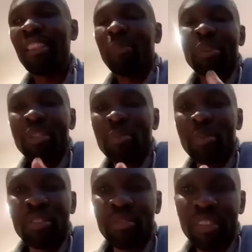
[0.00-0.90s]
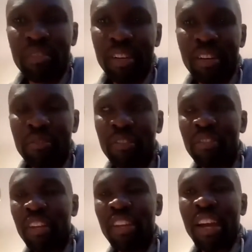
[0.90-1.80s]
the principles of
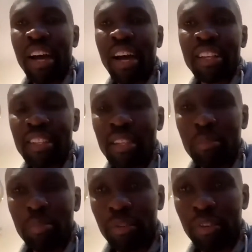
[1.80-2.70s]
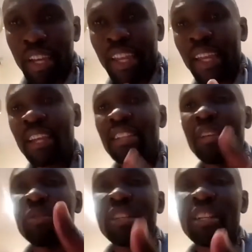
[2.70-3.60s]
defending are simple. In case
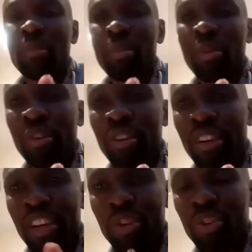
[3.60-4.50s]
he loses the ball, you